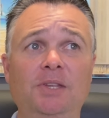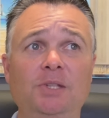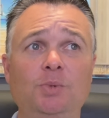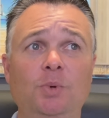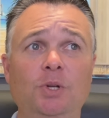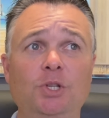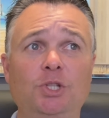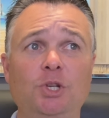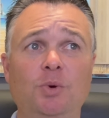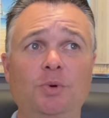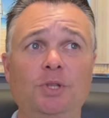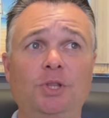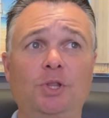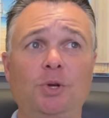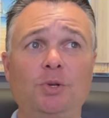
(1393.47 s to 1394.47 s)
This one is
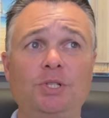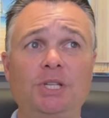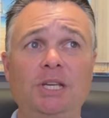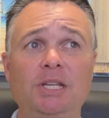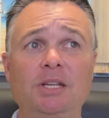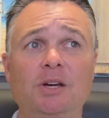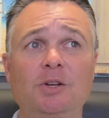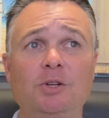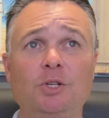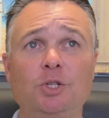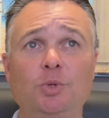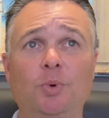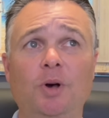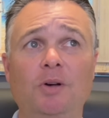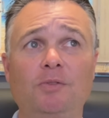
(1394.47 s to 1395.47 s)
showing
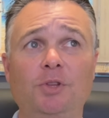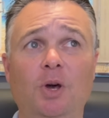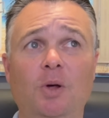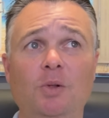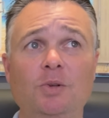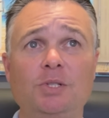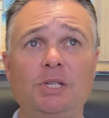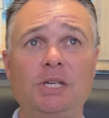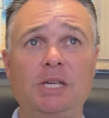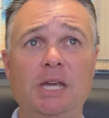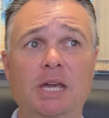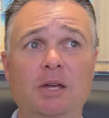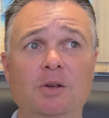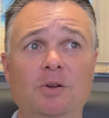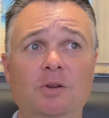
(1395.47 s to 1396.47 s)
$1,312 a
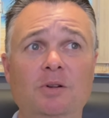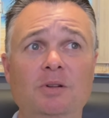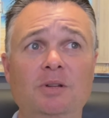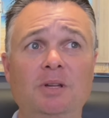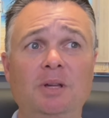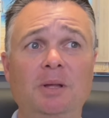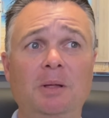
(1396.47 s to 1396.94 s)
year.